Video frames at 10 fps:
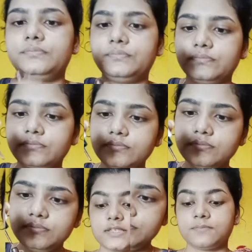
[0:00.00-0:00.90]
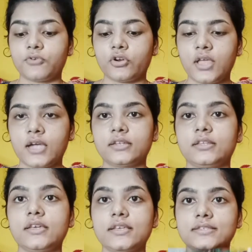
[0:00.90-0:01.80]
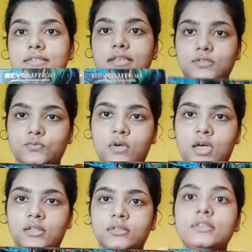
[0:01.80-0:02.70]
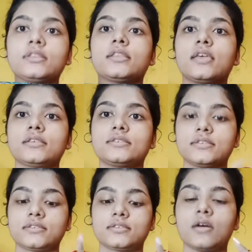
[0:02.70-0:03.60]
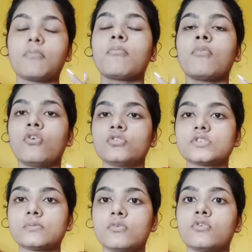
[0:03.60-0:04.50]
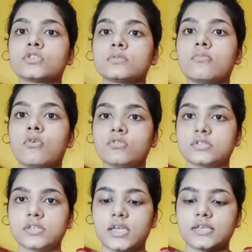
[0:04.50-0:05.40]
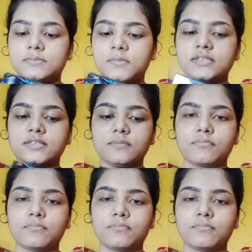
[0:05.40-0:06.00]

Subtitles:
And the next product is this one. This is the most expensive